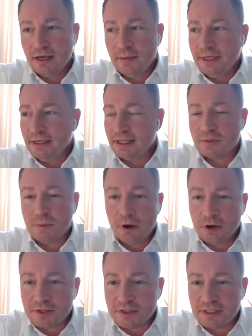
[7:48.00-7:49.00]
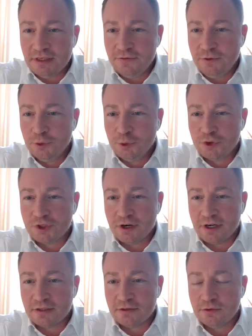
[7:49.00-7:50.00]
I mean, let's be honest, if you
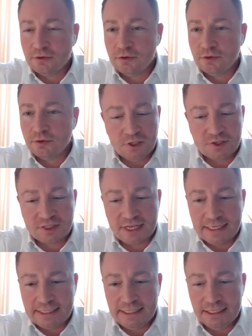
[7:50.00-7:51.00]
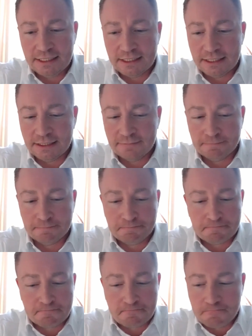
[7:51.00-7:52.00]
start to study
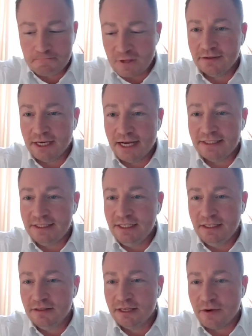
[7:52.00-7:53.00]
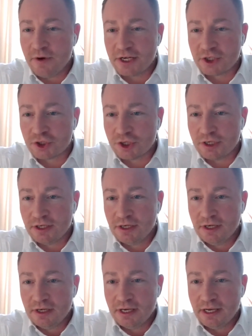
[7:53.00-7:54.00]
the IT direction,
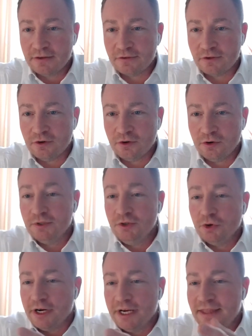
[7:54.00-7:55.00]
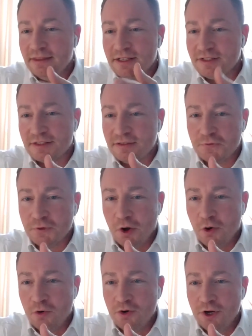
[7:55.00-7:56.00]
so you are in this
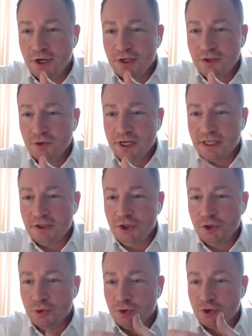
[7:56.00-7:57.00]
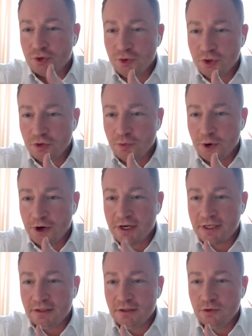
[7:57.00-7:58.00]
flow, you get used to your
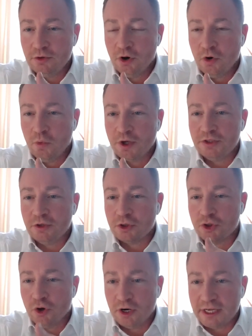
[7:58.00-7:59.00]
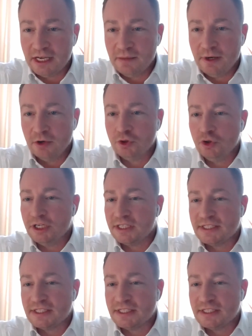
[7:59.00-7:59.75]
work, you know what you're talking about, you get